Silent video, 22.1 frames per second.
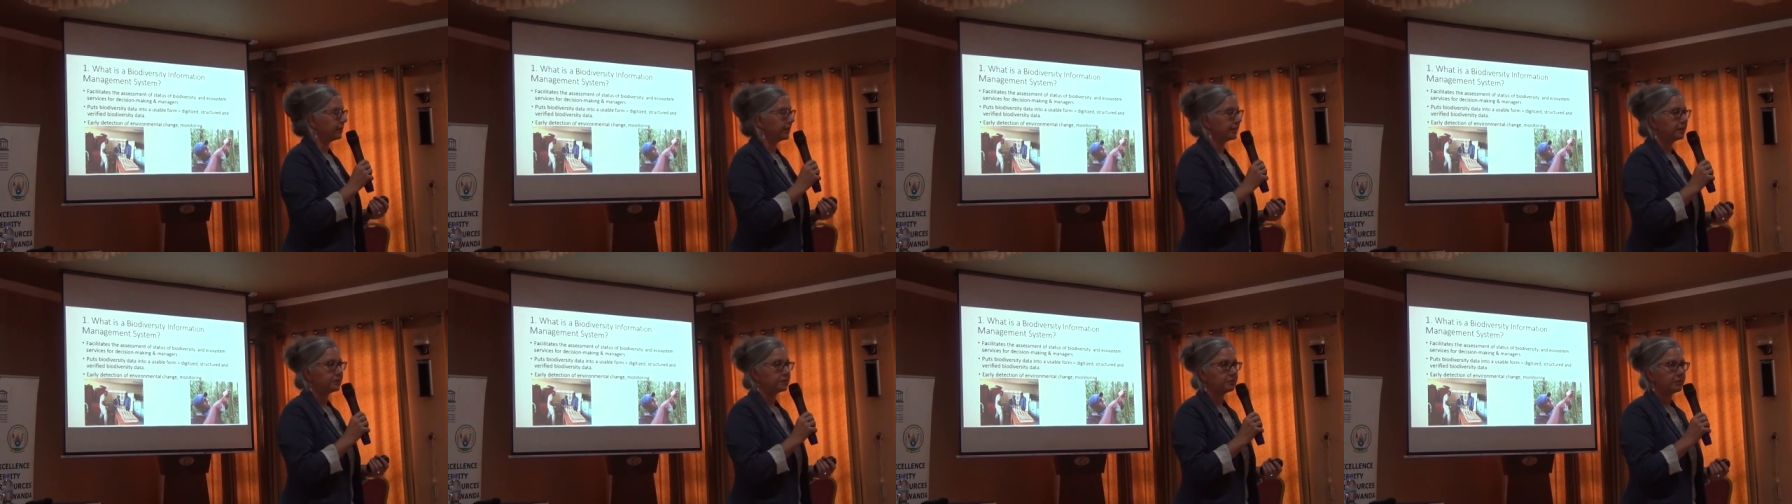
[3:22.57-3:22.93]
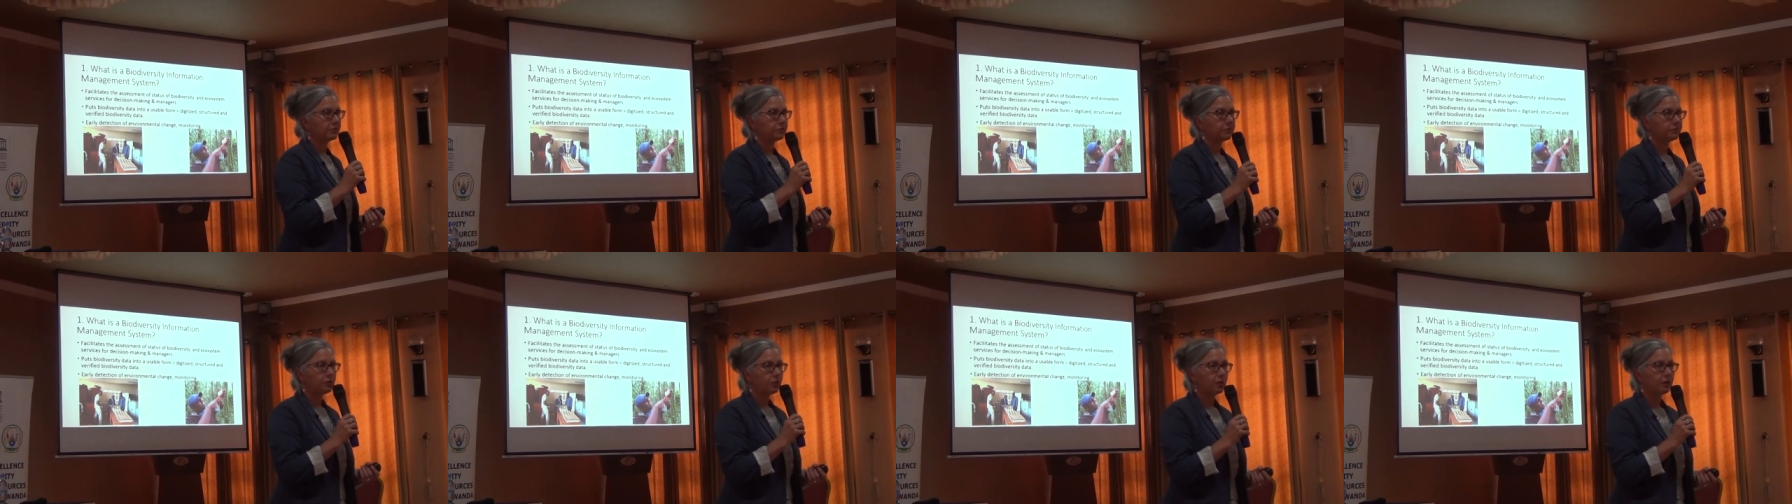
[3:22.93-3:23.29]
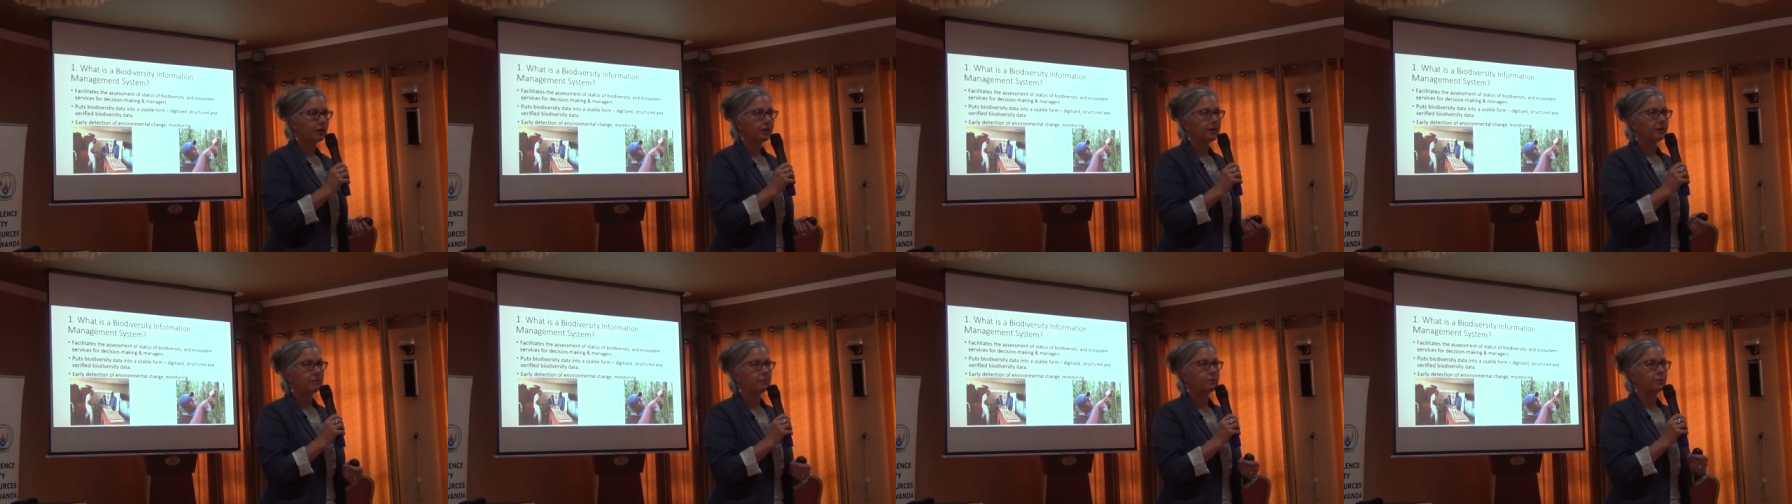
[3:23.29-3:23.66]
Management
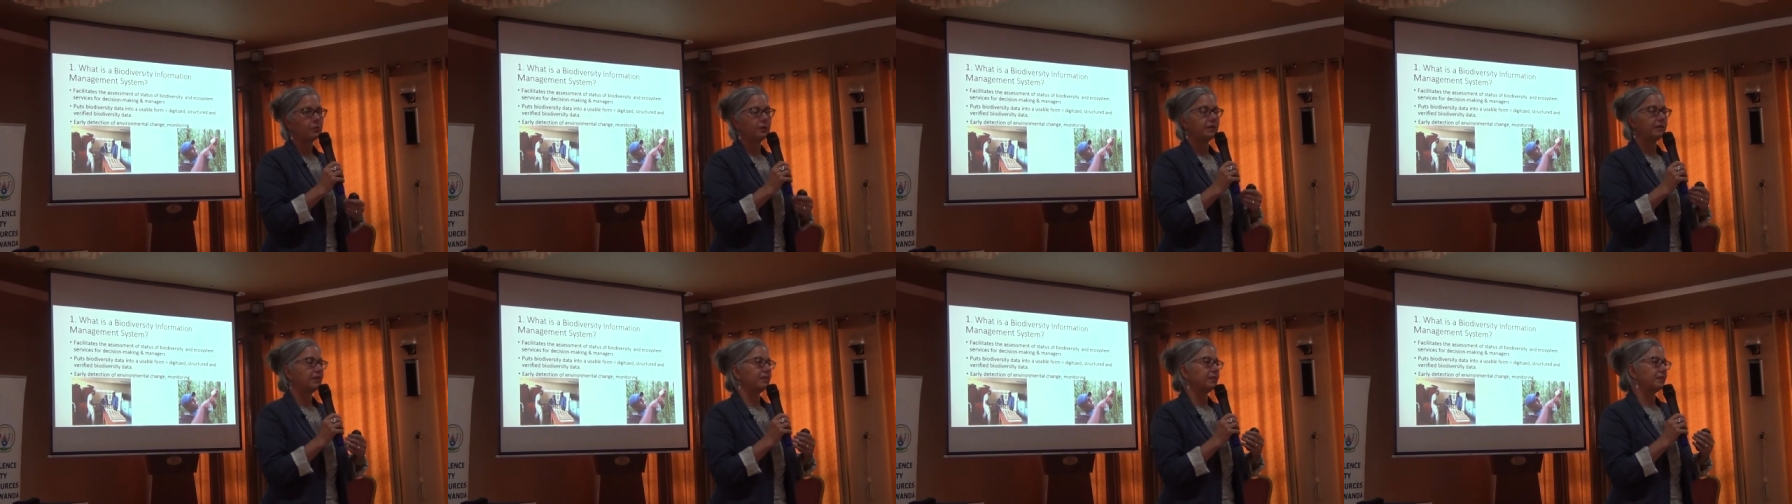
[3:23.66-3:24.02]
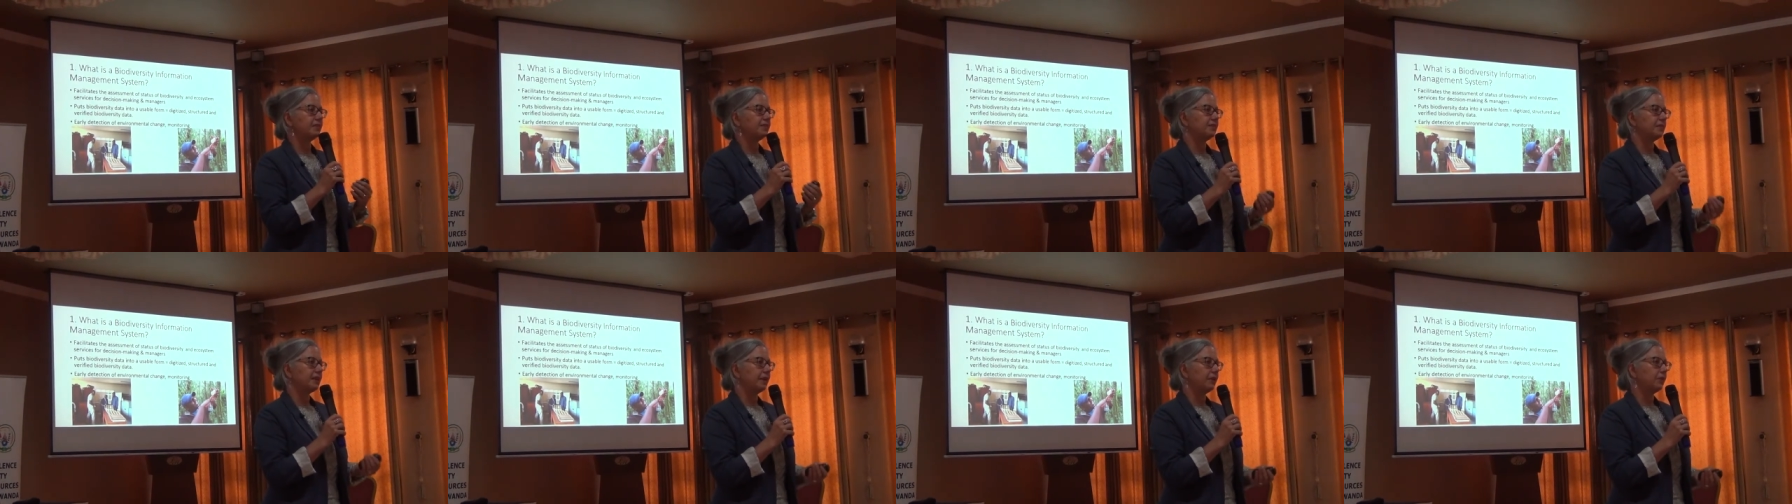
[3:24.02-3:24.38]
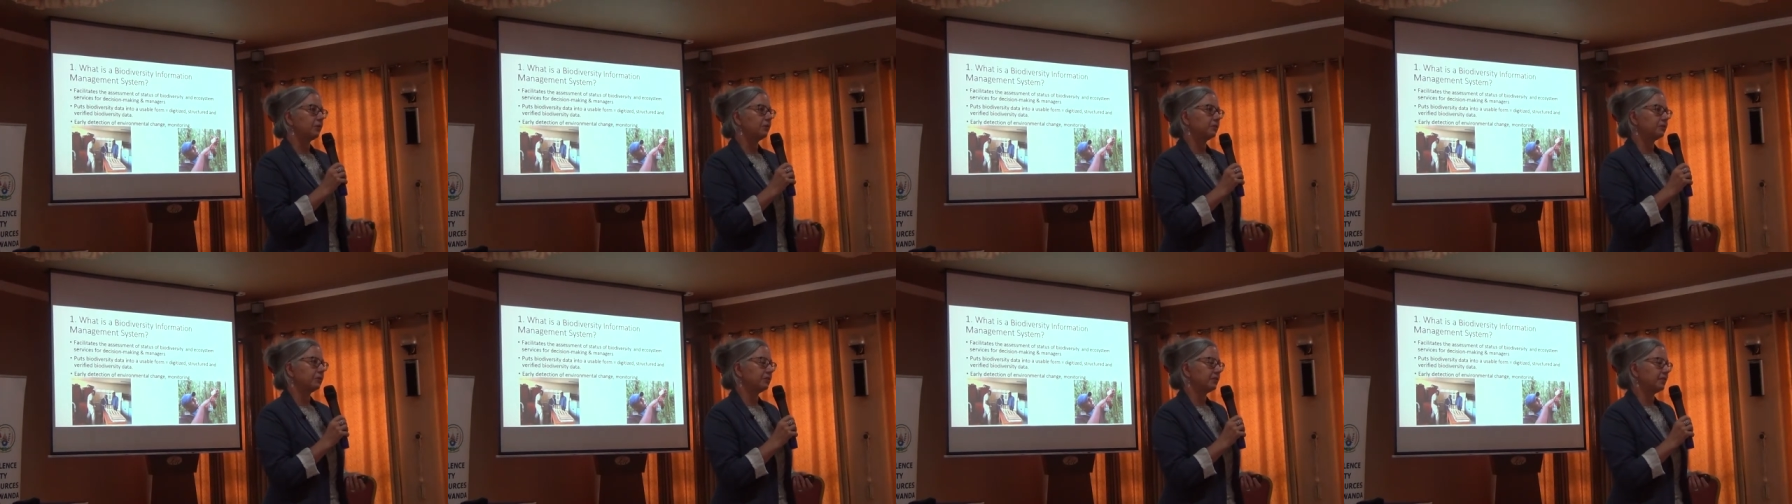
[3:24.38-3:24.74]
Forum, with the
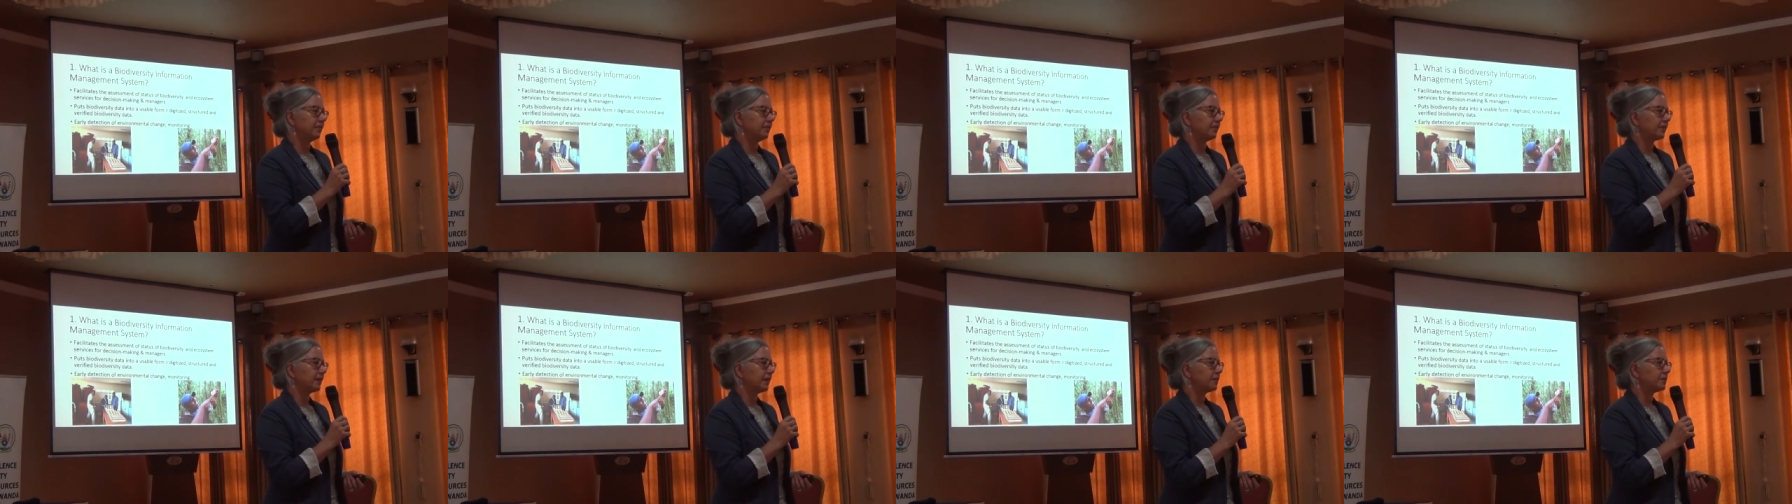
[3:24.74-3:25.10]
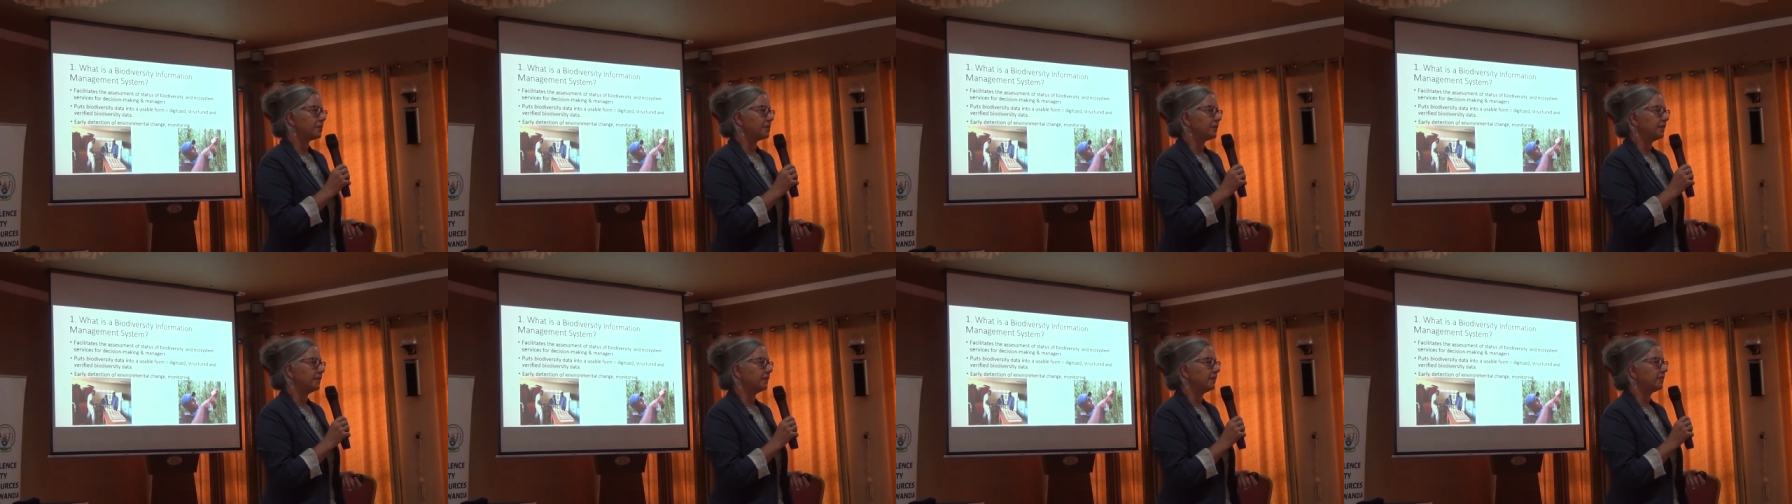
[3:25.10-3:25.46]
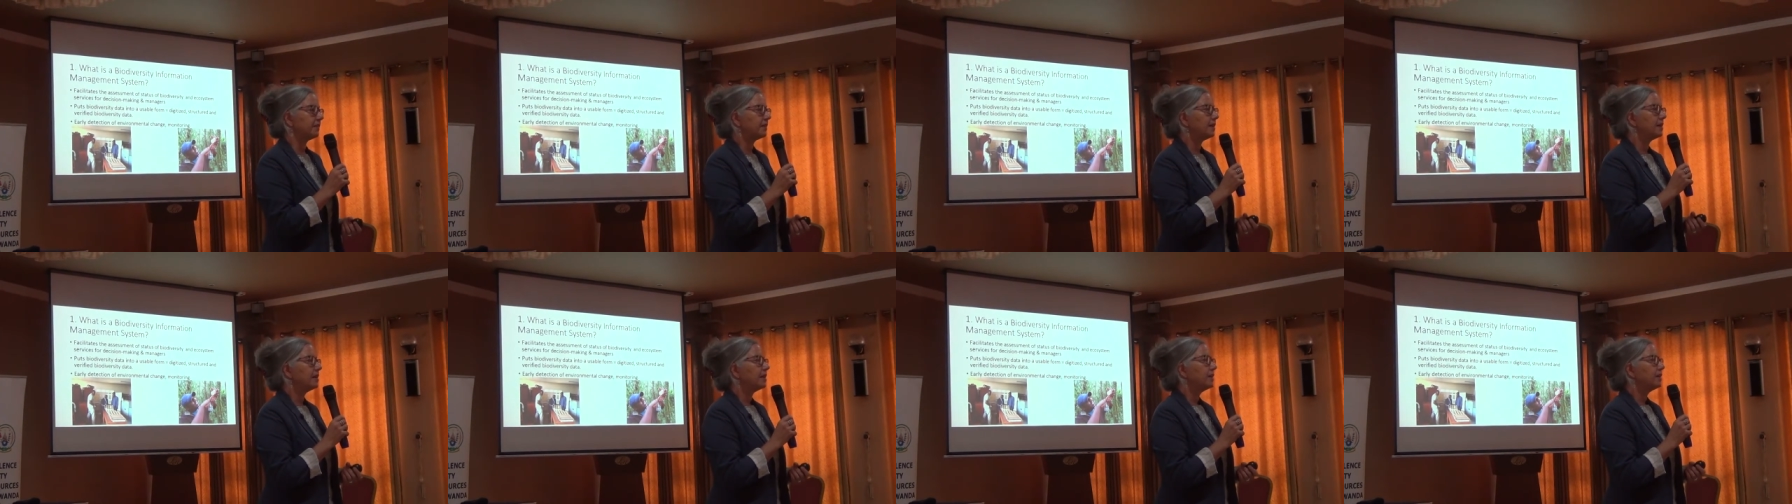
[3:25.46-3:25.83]
stakeholder discussions,